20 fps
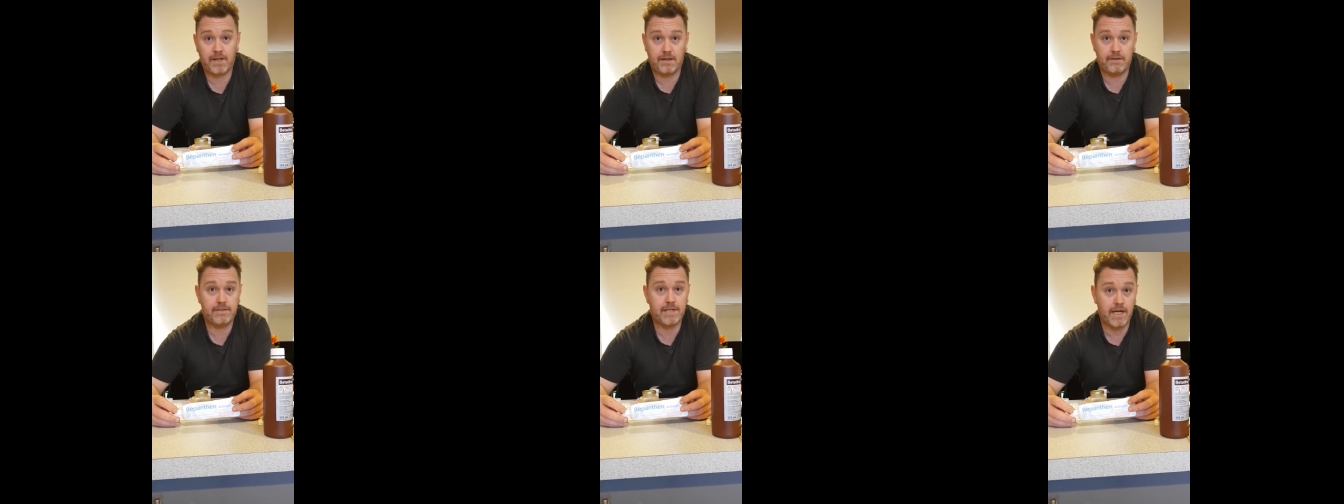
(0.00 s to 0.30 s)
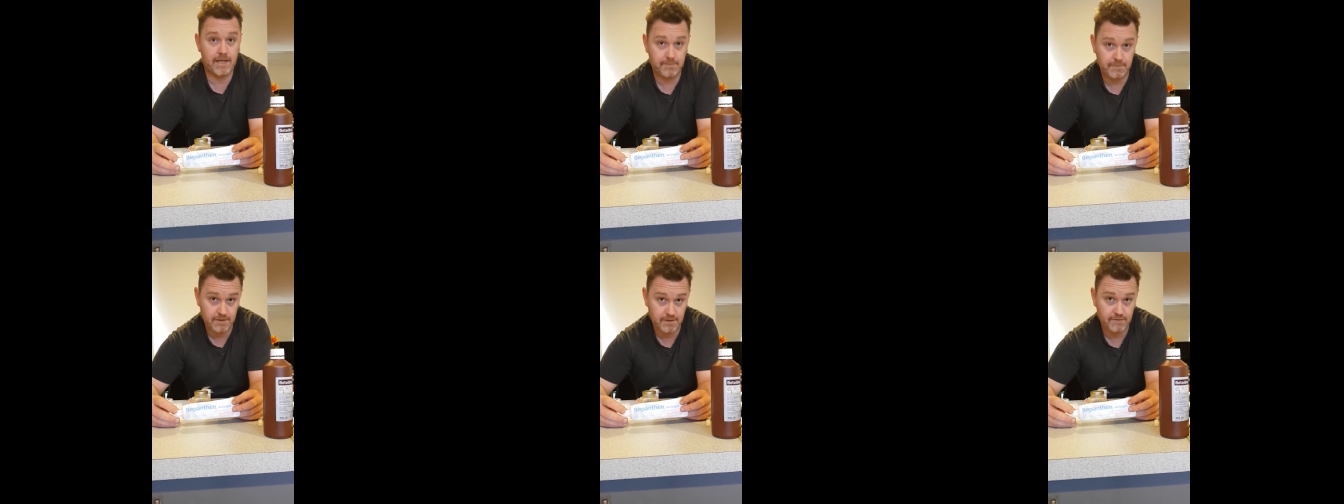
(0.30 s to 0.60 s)

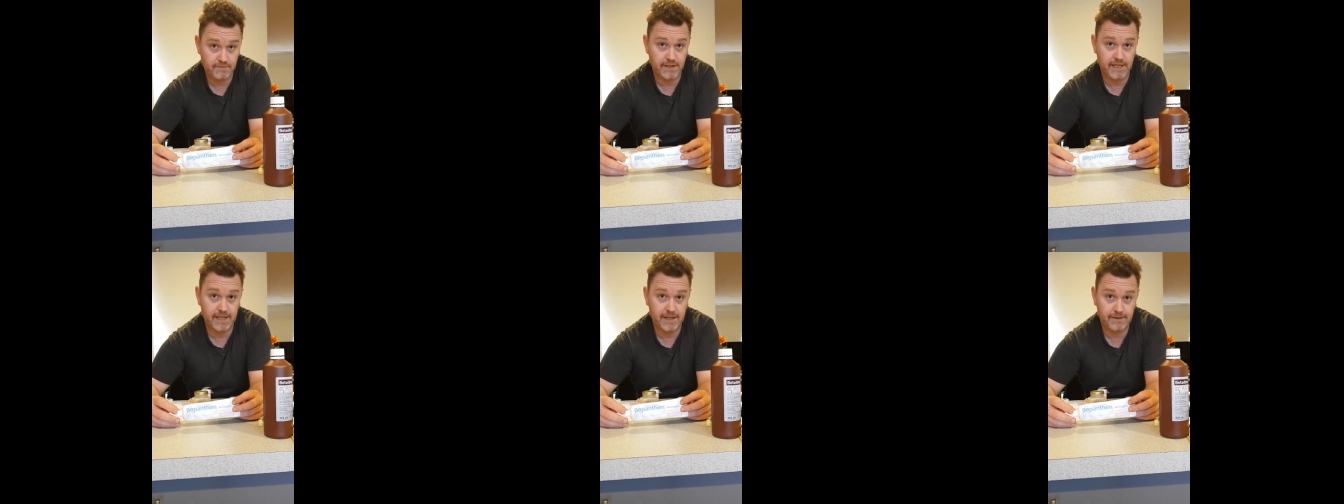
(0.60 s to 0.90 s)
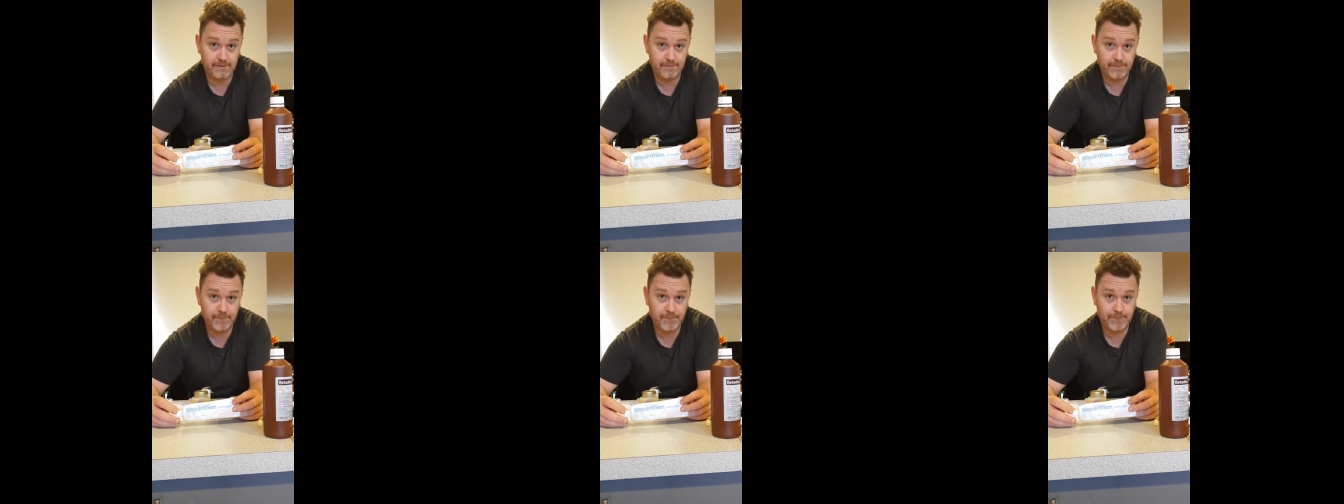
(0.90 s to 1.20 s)
take them to the vet.
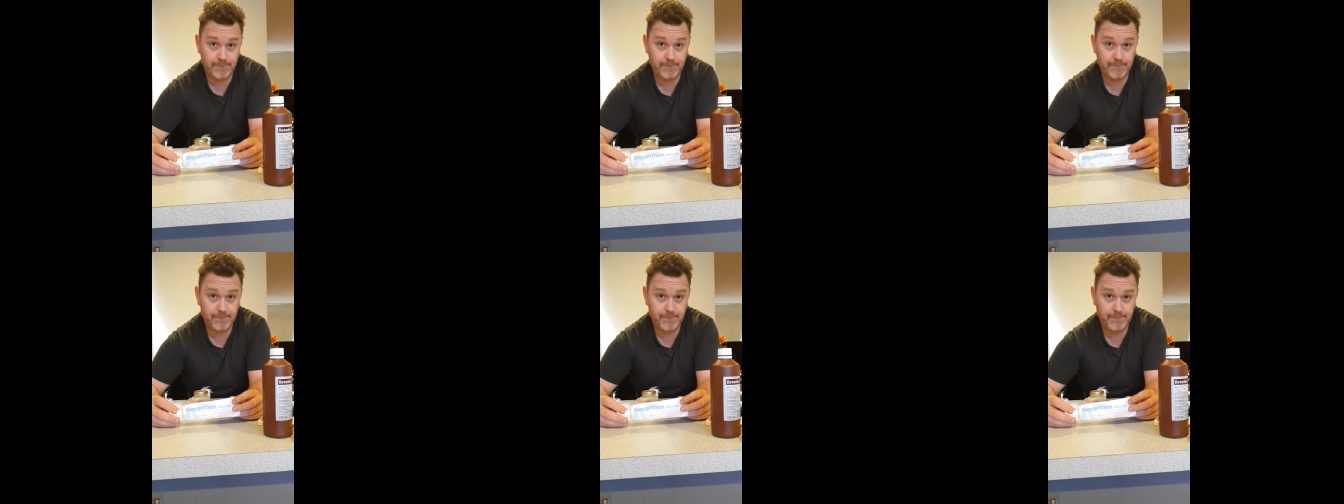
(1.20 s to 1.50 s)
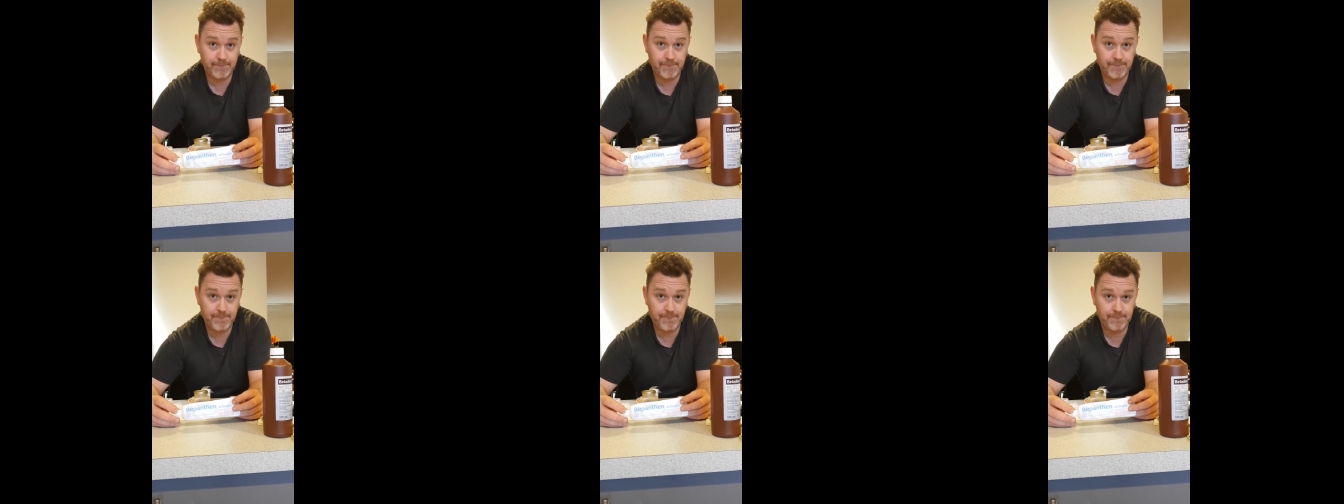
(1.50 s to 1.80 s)

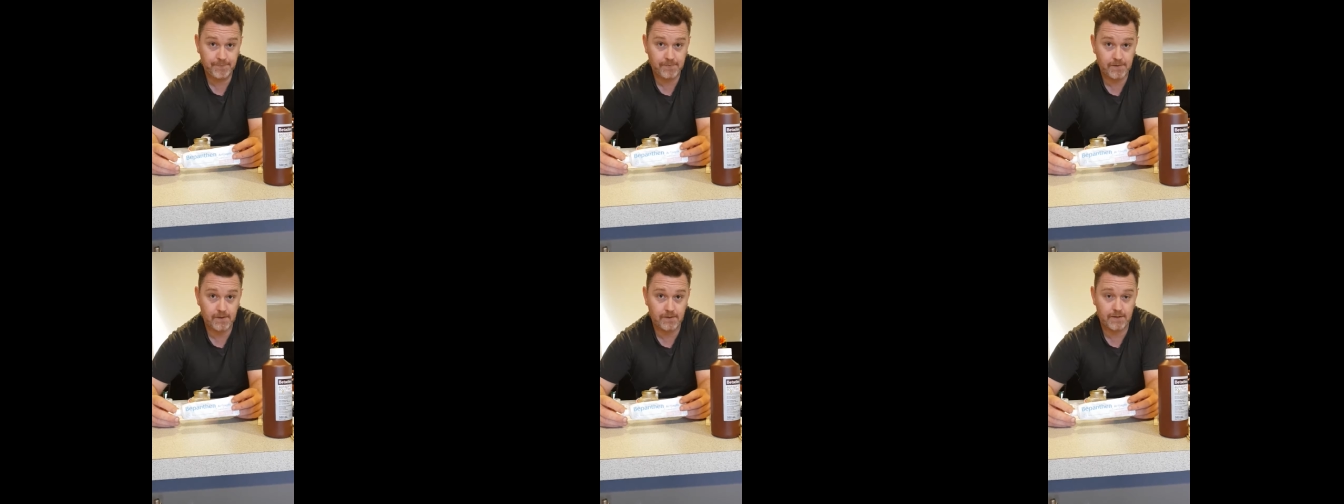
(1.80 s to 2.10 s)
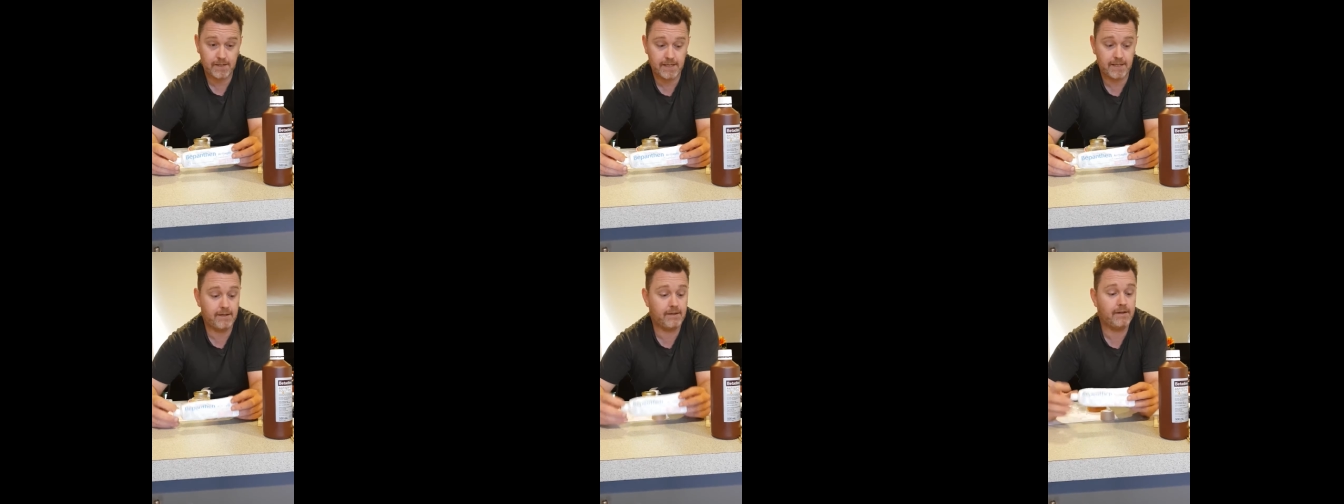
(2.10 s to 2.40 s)

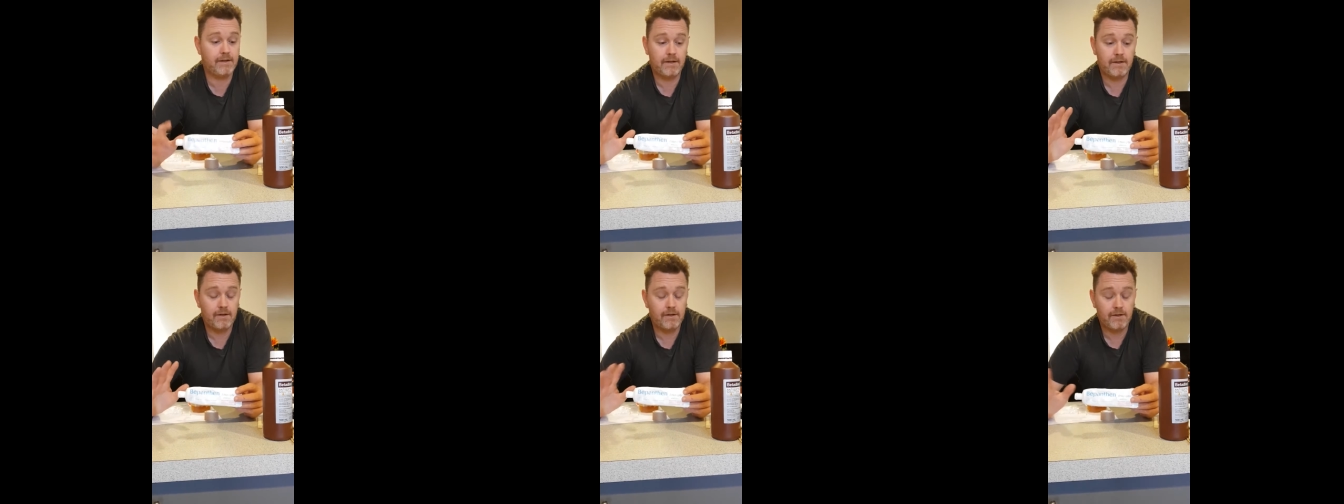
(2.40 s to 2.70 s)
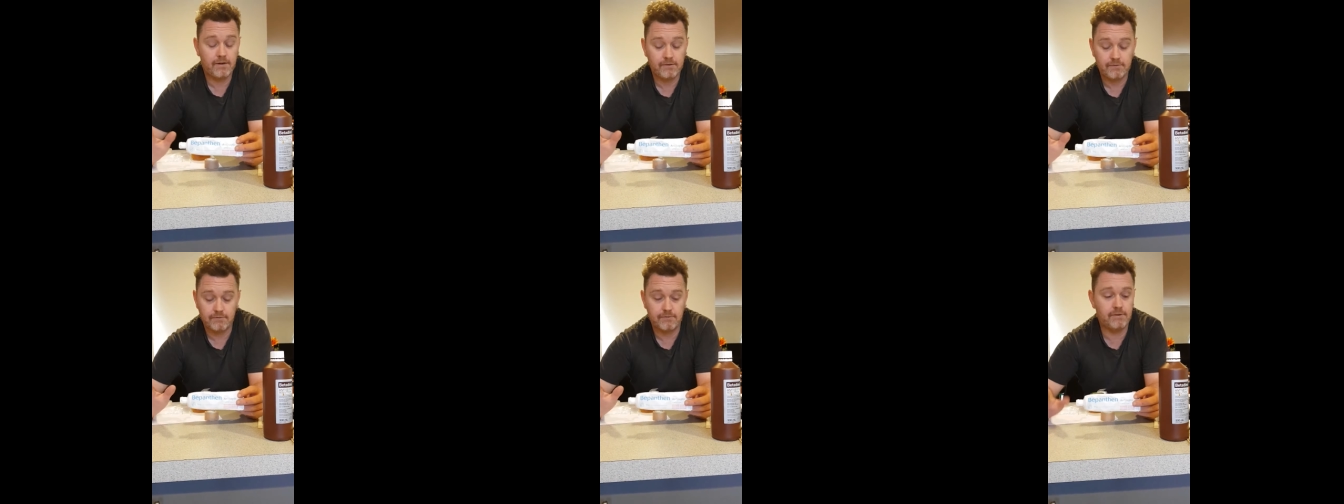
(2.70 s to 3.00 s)
Okay,
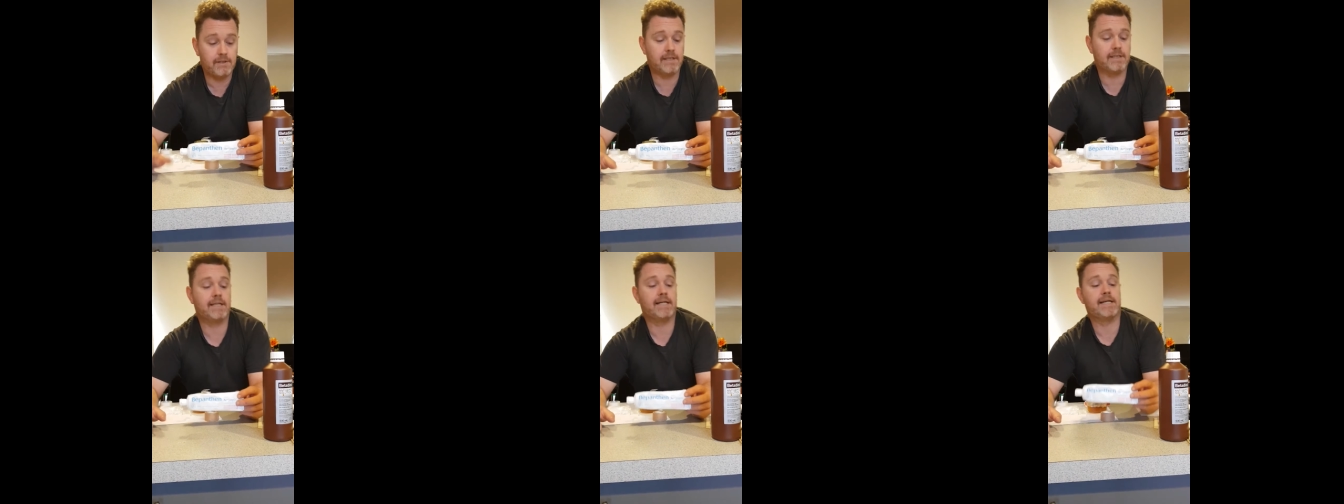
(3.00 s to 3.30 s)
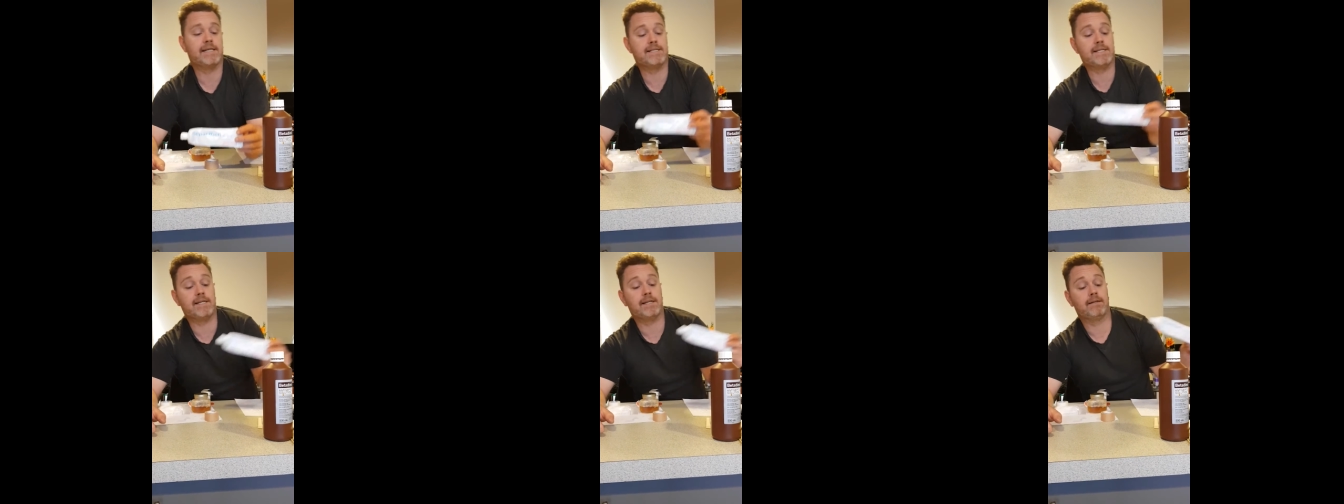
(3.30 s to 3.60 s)
really
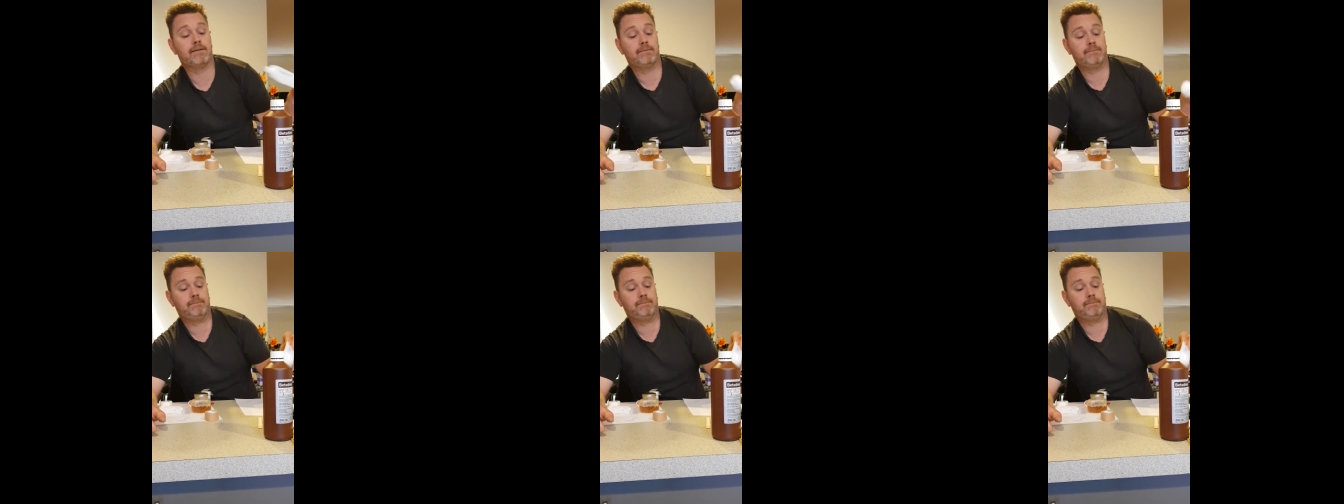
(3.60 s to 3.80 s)
easy.